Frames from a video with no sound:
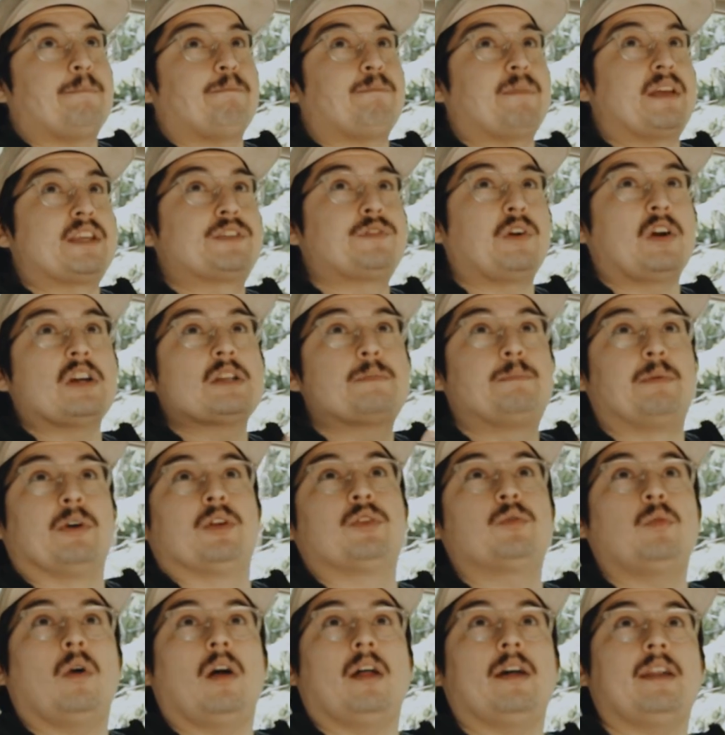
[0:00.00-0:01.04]
As far as build
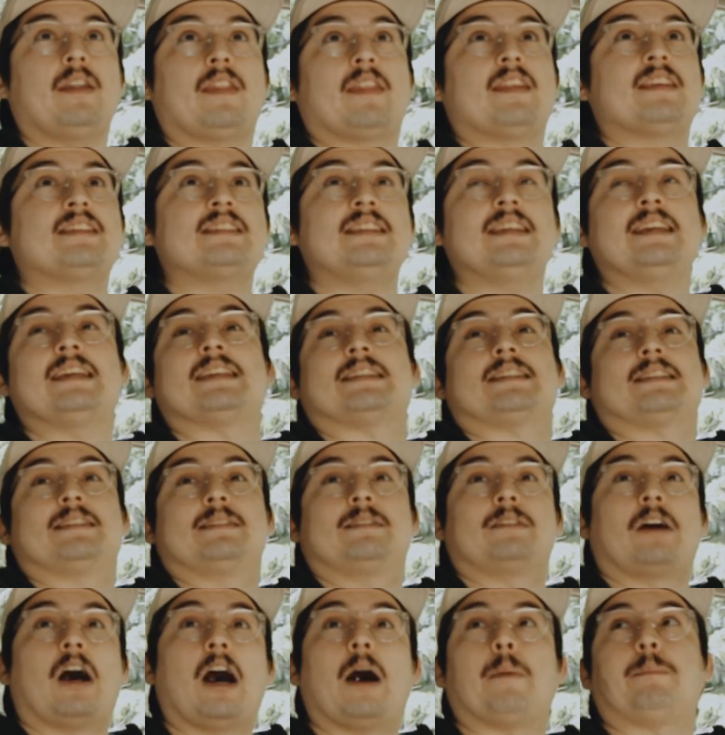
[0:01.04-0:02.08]
quality, this thing is
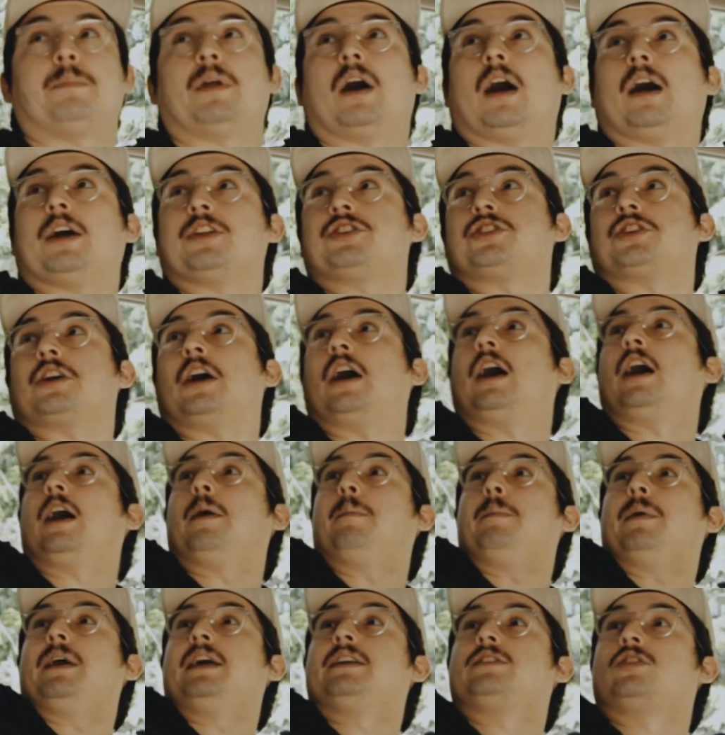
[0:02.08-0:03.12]
top notch.
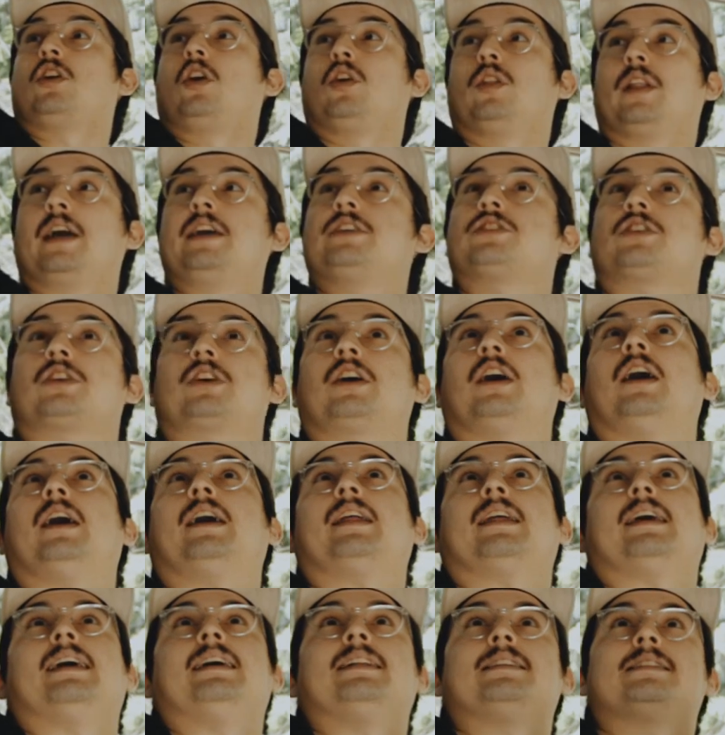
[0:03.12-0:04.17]
It's all laser cut.
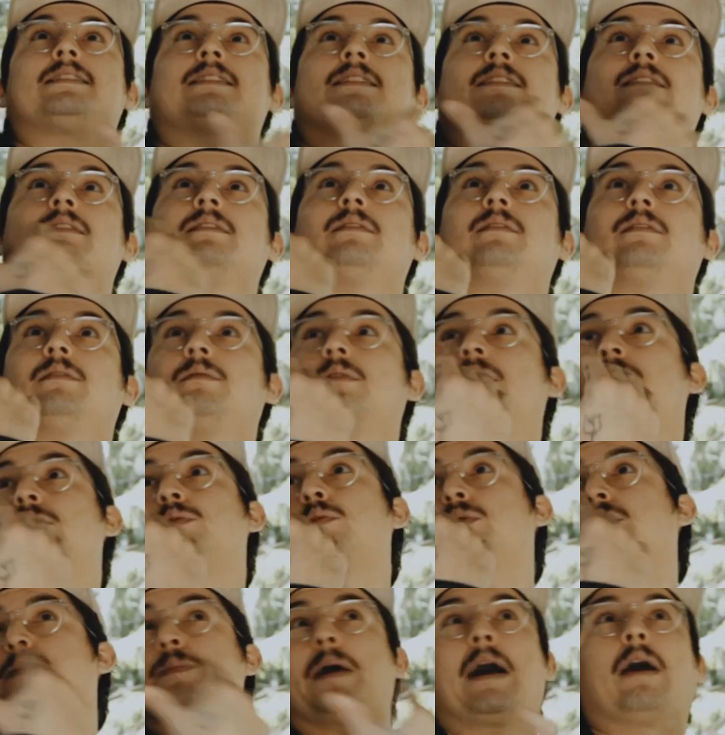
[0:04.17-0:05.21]
This
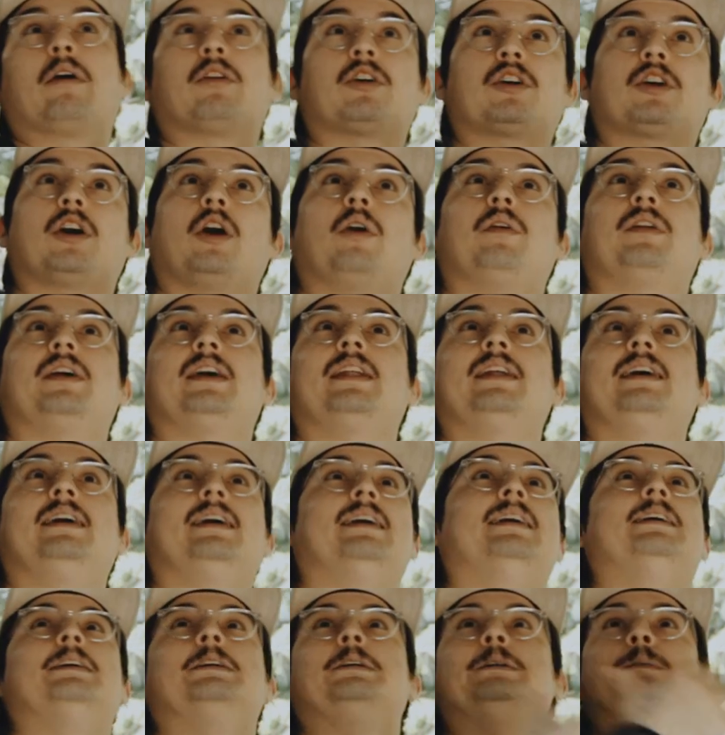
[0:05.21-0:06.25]
one's powder coated.
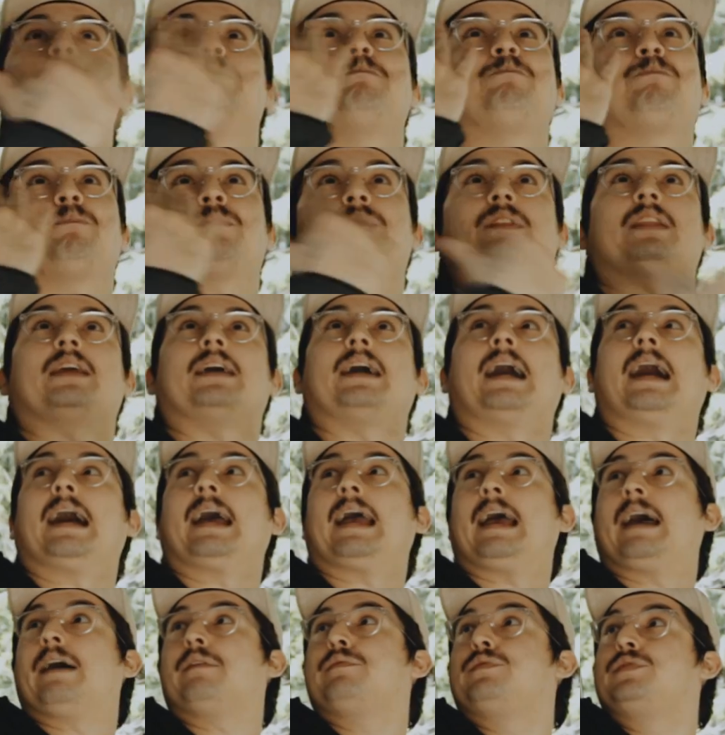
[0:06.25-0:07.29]
I
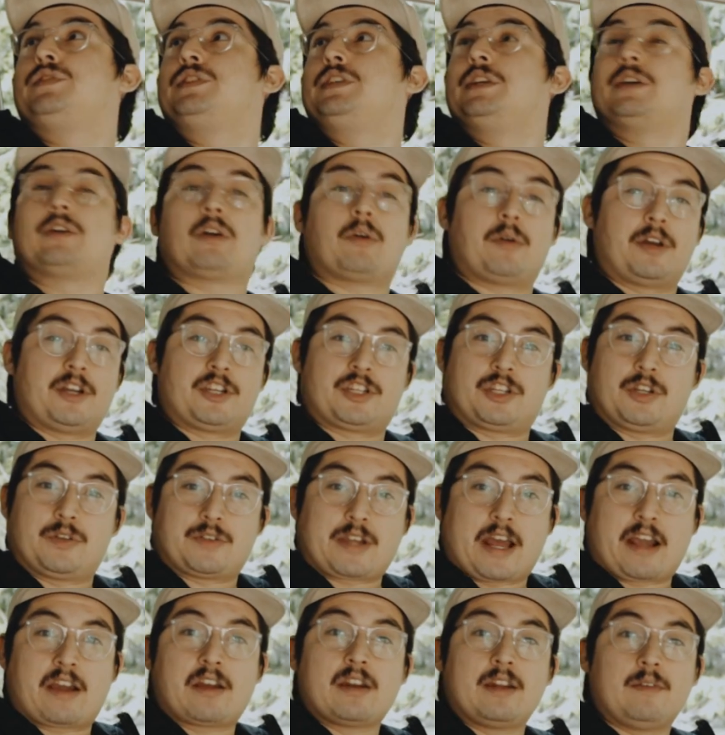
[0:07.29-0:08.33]
have zero issues.
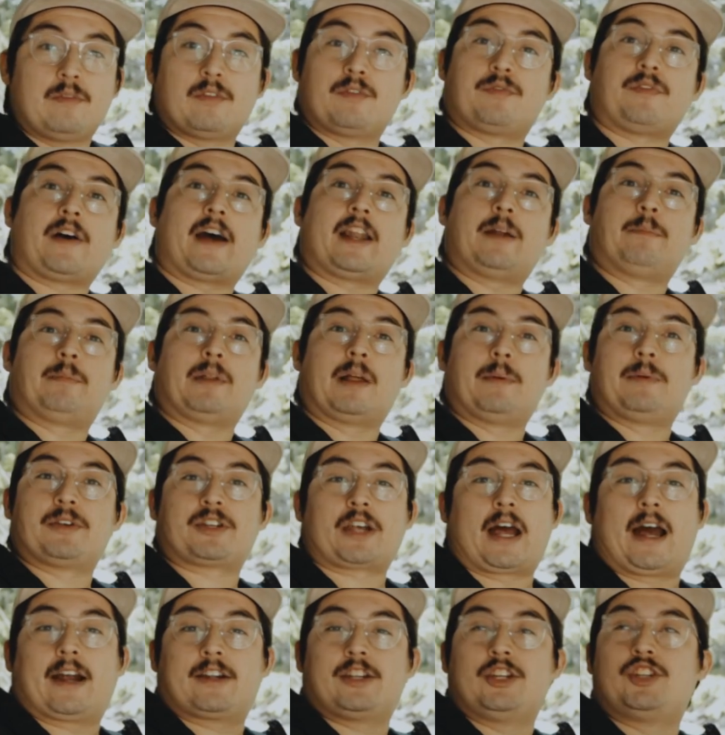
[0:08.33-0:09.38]
I couldn't even find a blemish.
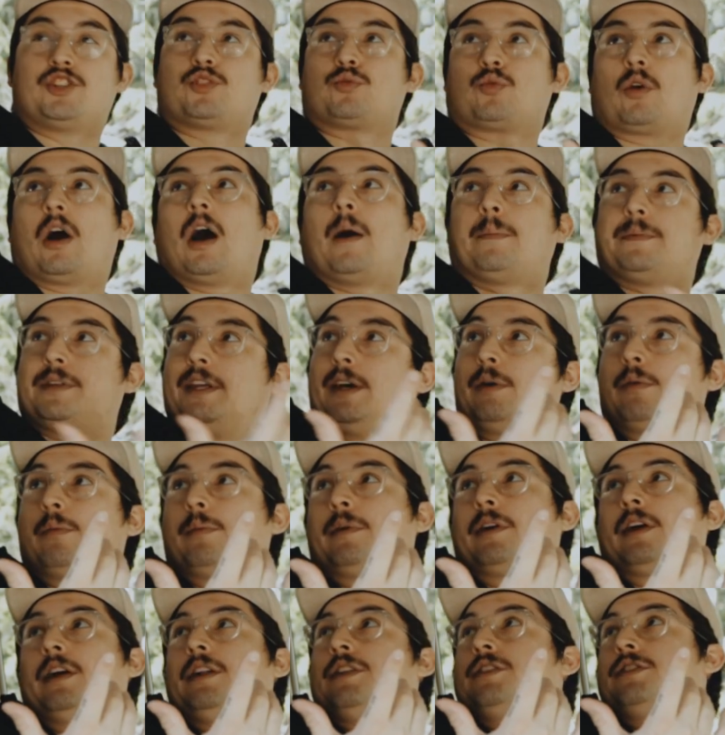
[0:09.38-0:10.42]
I actually dropped it when
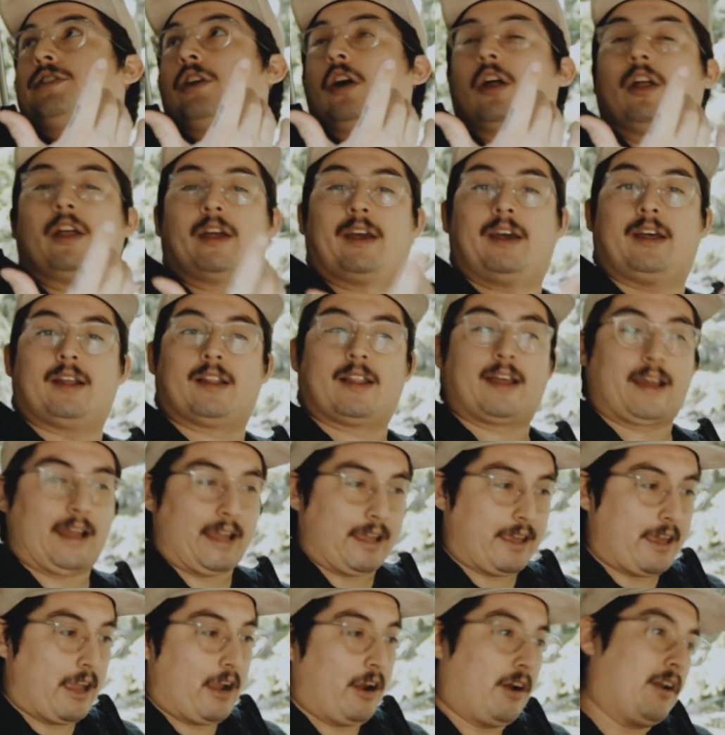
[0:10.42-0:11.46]
we were installing it. Like, I
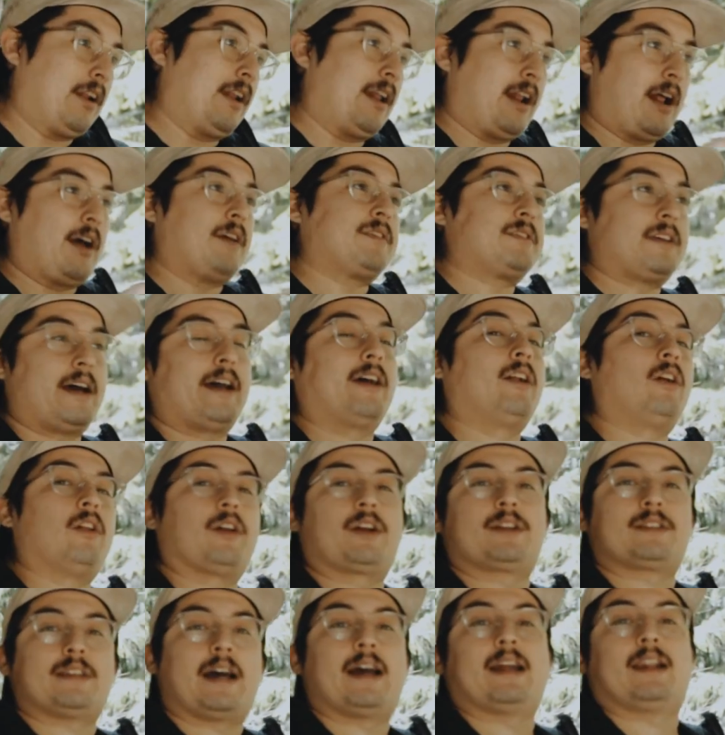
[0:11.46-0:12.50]
carried it outside all
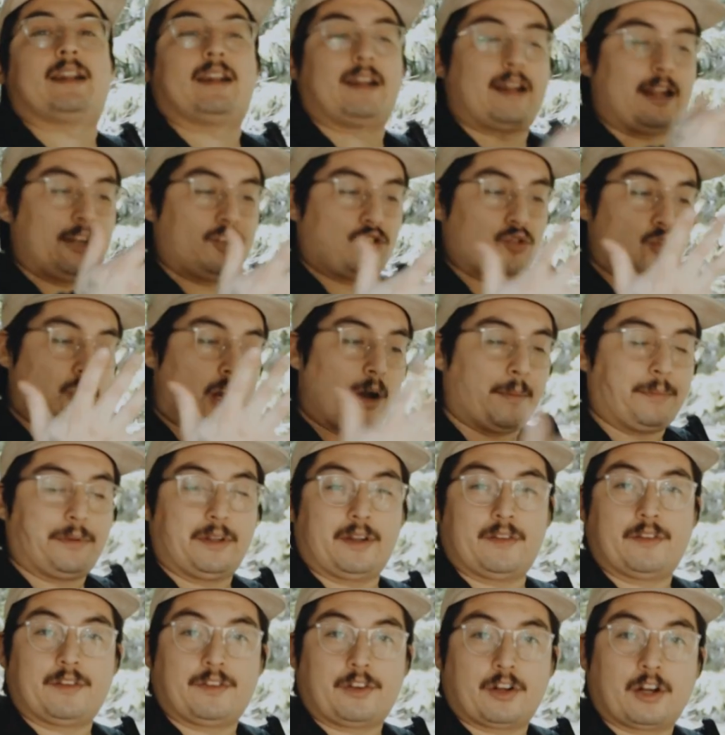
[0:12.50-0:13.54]
excited and I dropped it
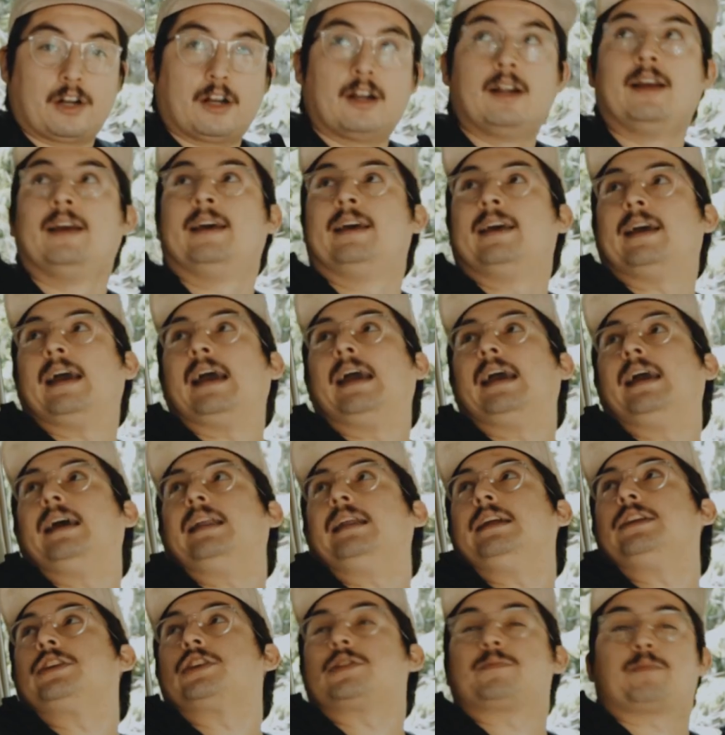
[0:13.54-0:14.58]
in the dirt and
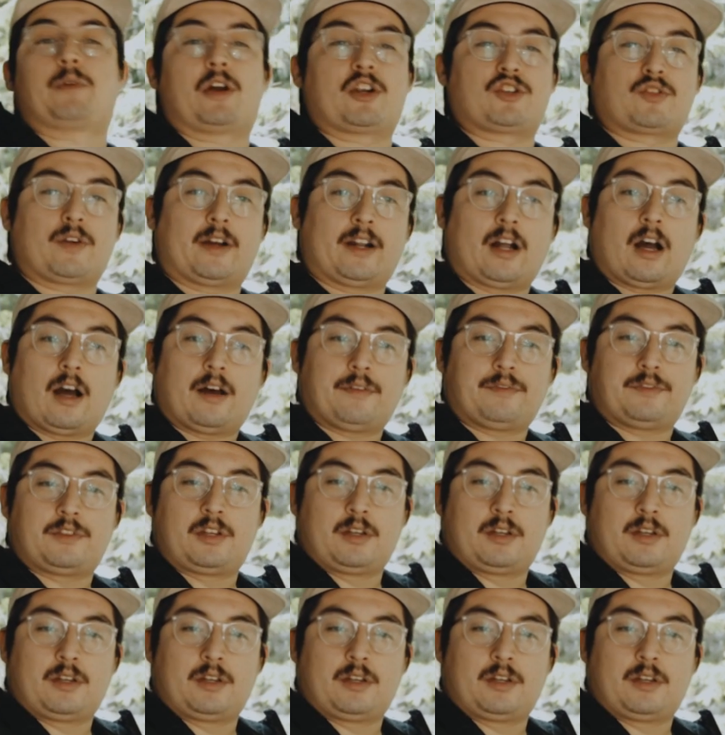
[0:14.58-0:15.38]
it just brushed right off.